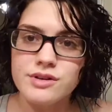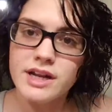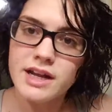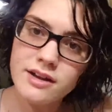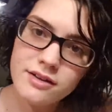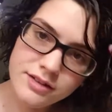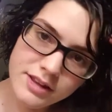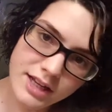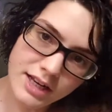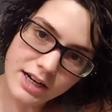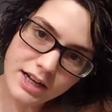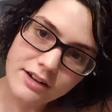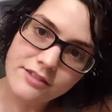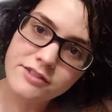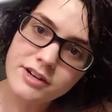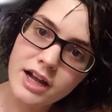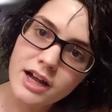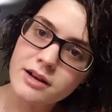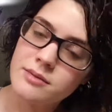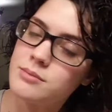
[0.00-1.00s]
So now that
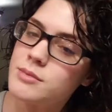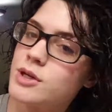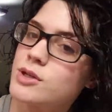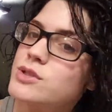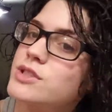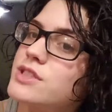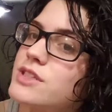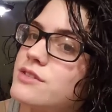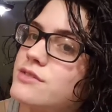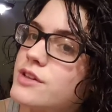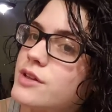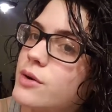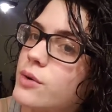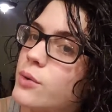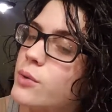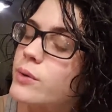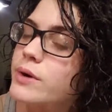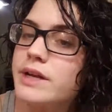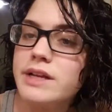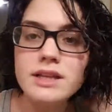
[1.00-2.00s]
I've got most of the
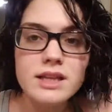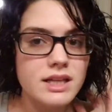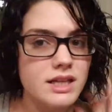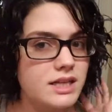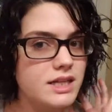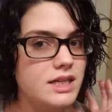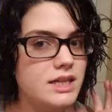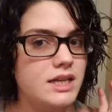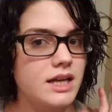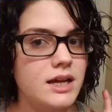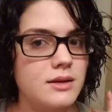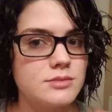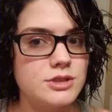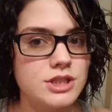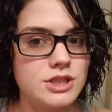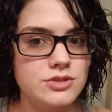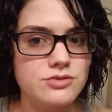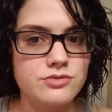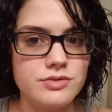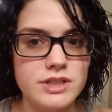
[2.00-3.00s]
oil in,
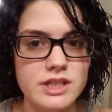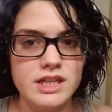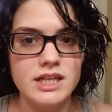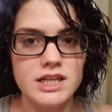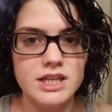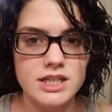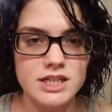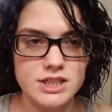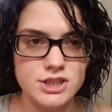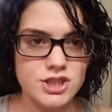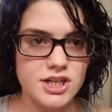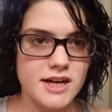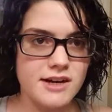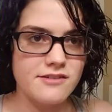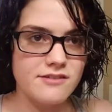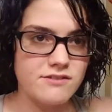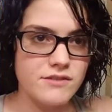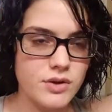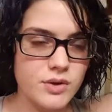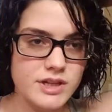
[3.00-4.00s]
I'm just really going to
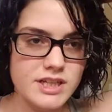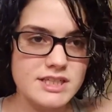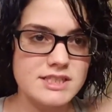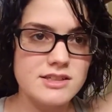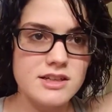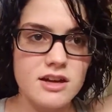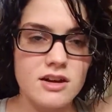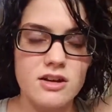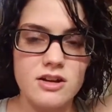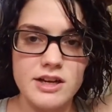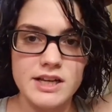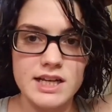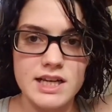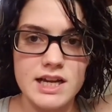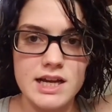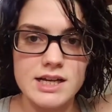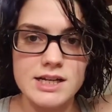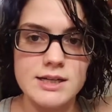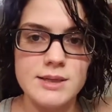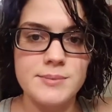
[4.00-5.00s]
try to focus
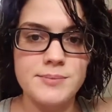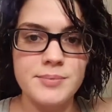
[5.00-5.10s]
on